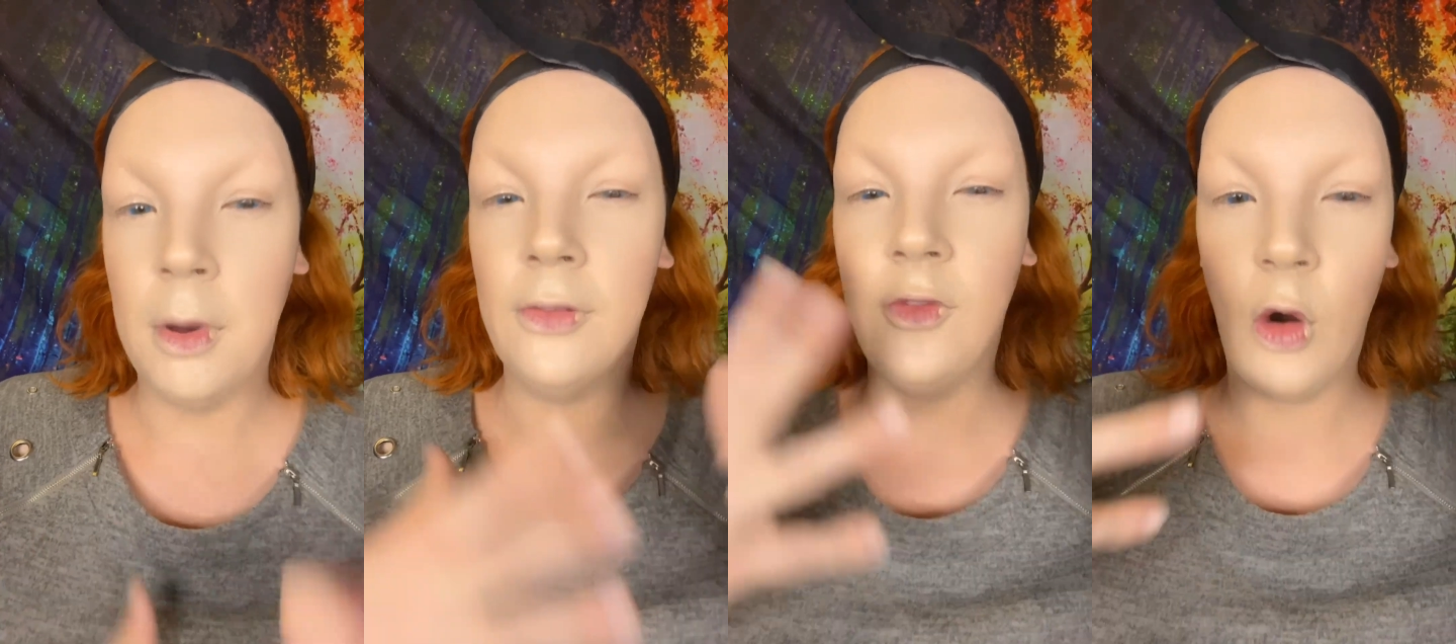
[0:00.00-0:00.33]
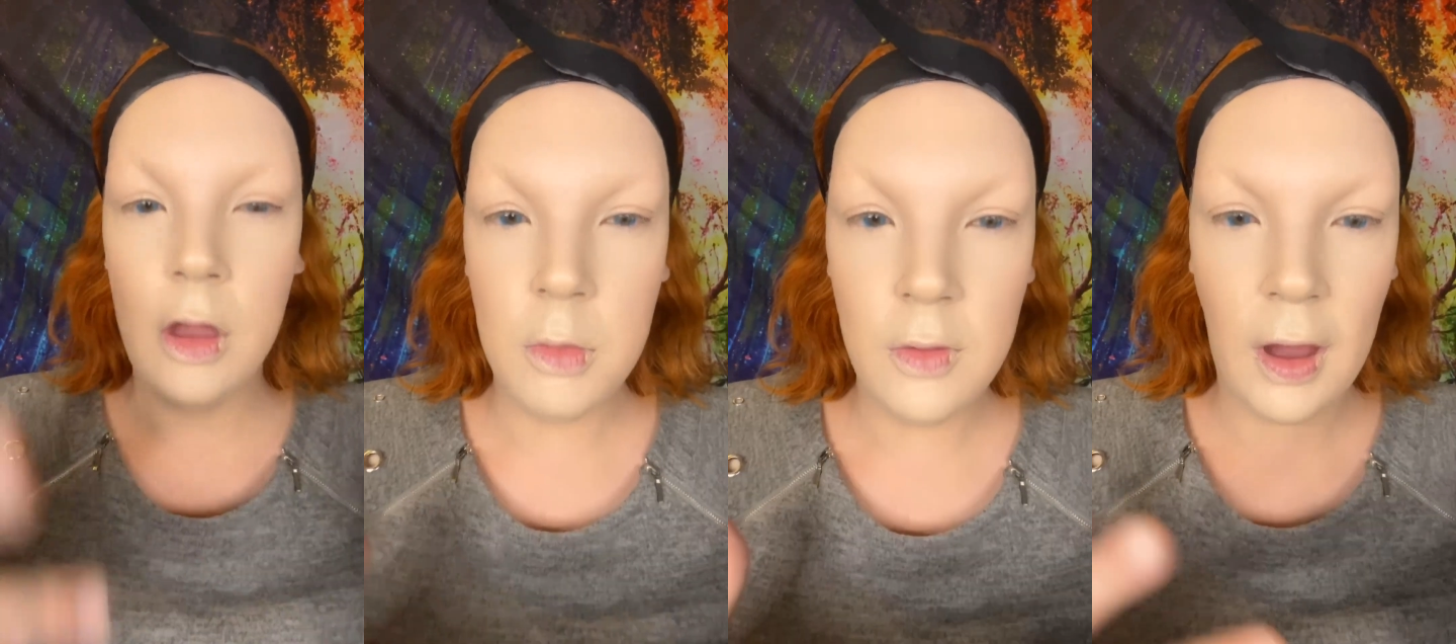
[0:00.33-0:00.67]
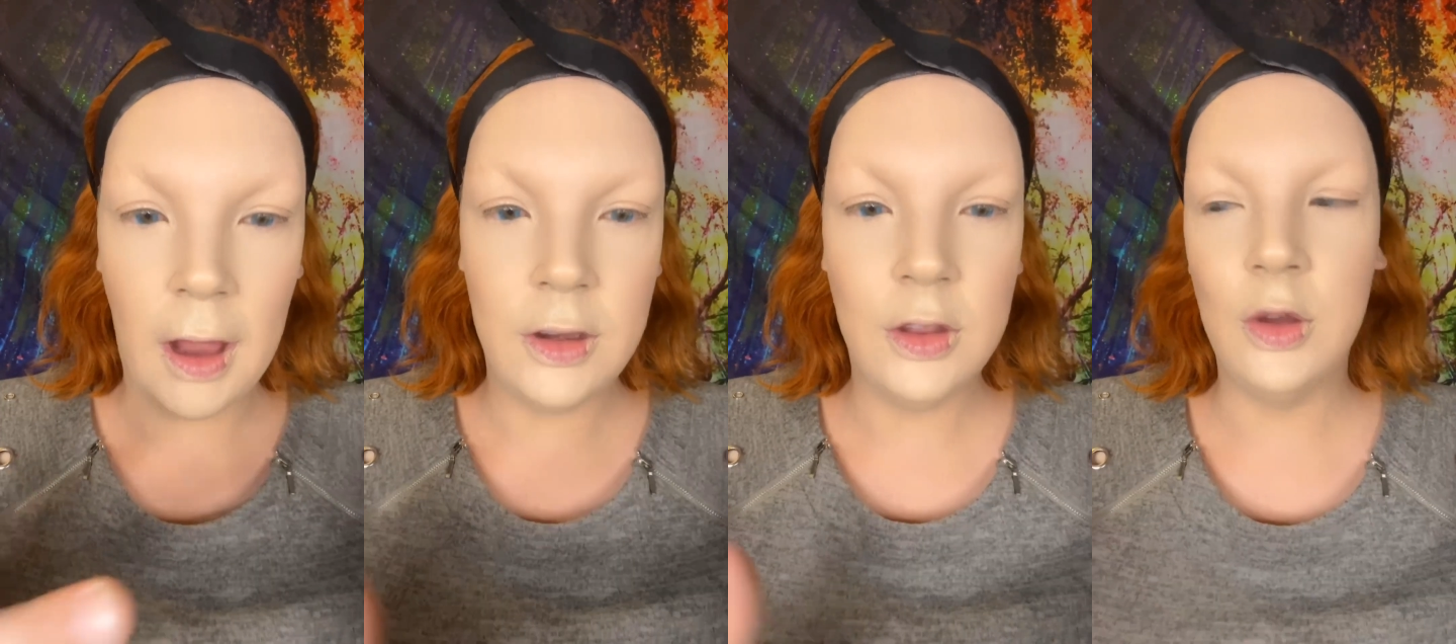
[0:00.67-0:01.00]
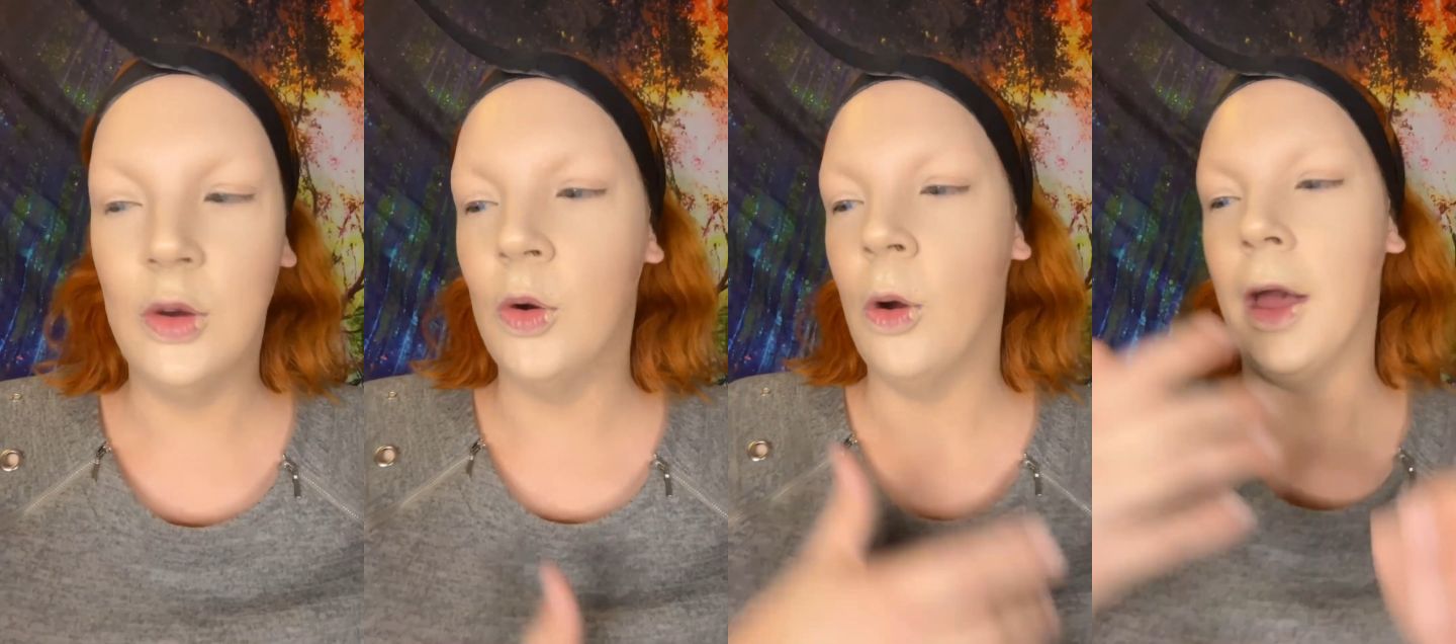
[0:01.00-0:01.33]
before you move on
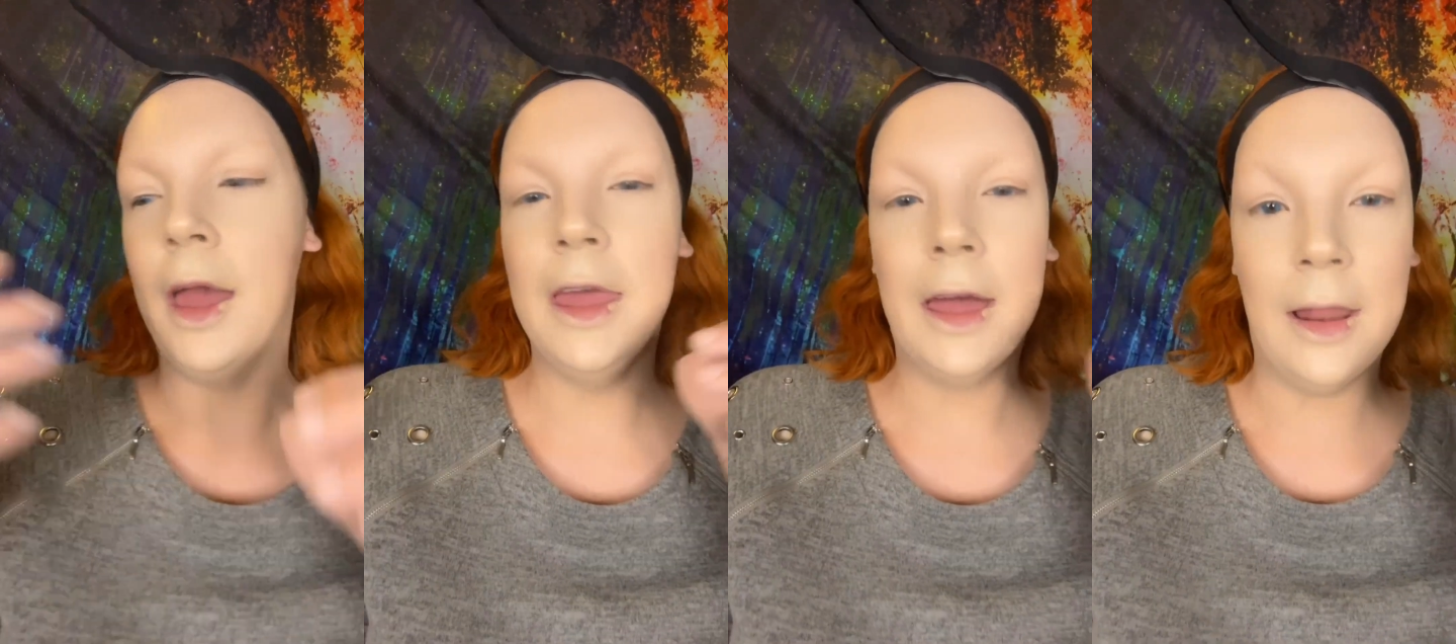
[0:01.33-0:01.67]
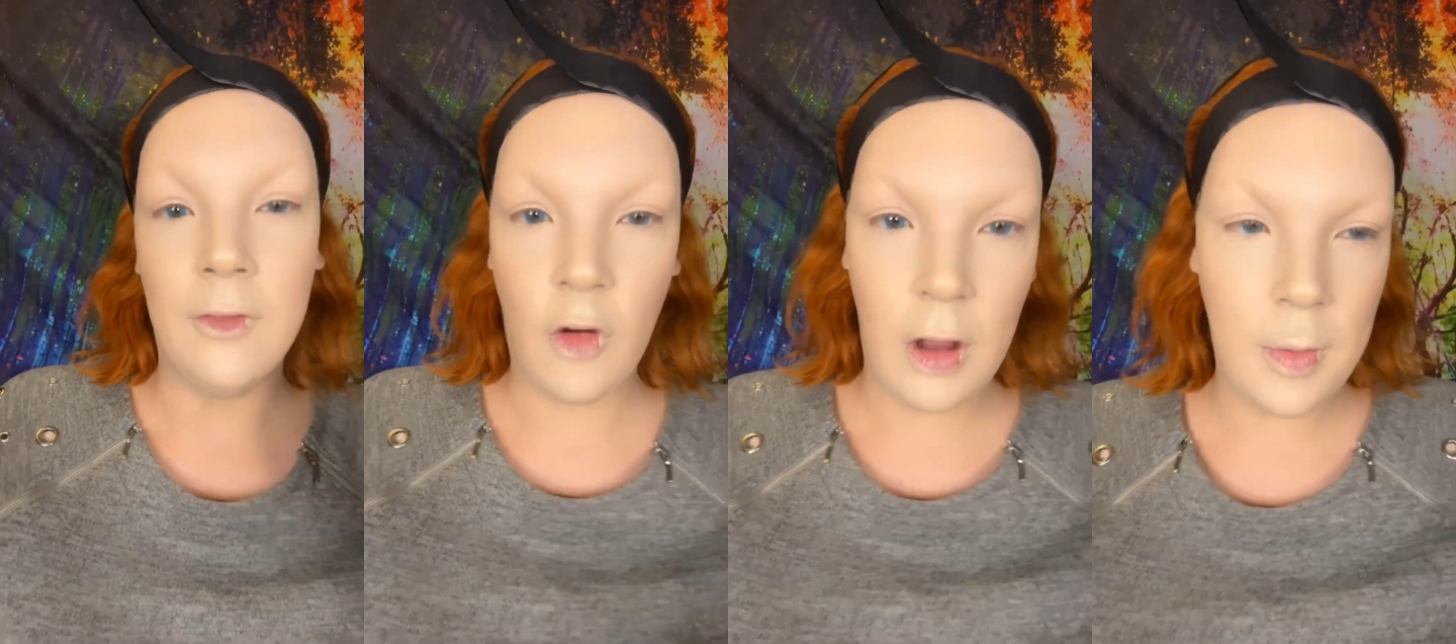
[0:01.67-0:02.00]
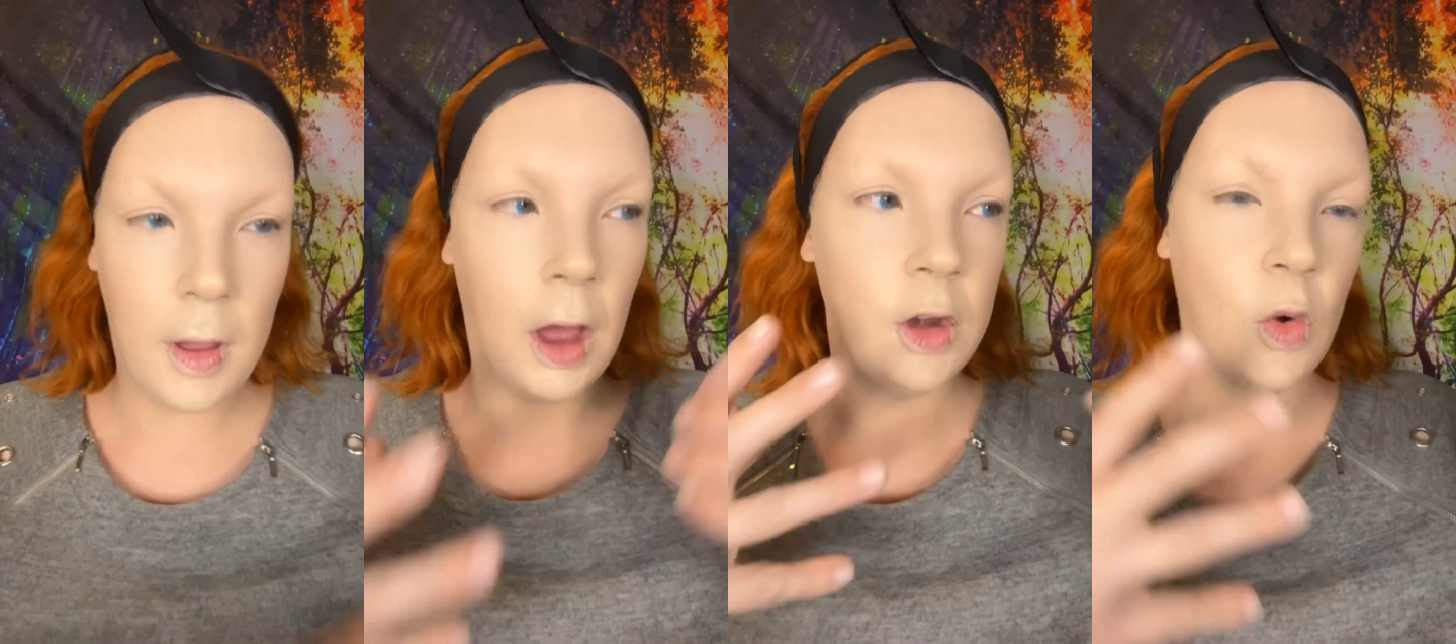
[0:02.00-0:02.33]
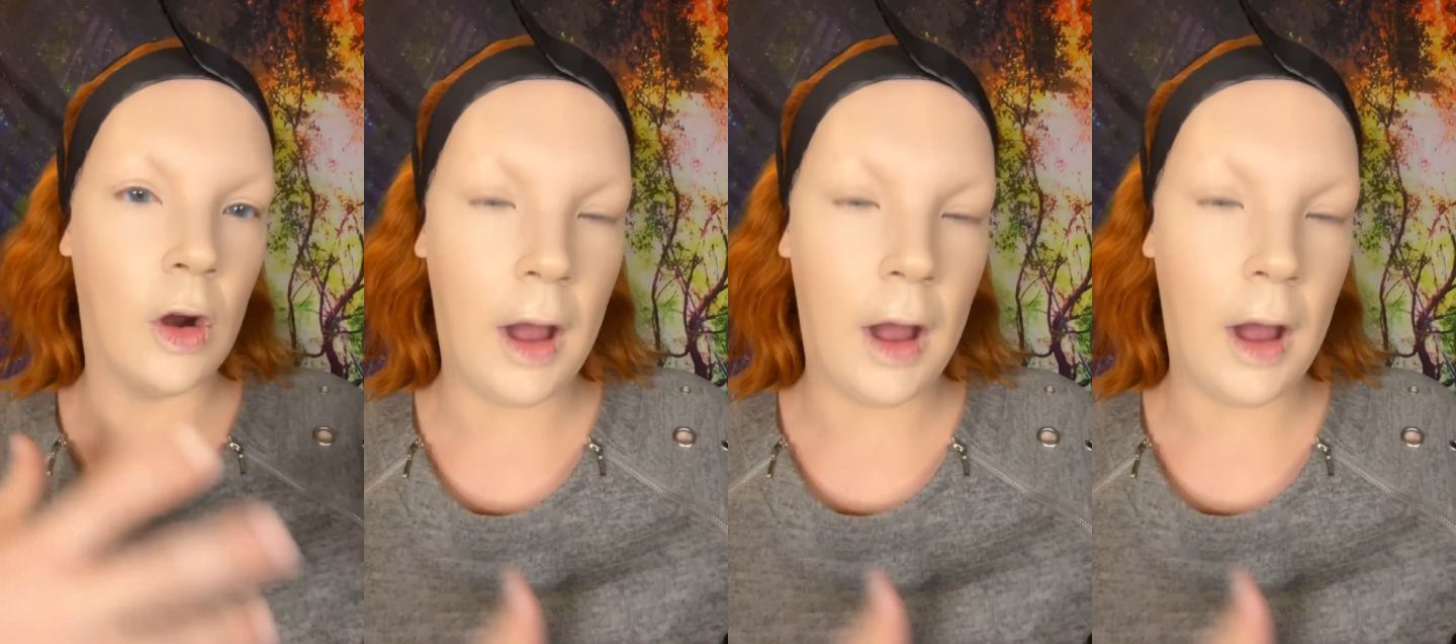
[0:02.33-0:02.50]
to any kind of cream contour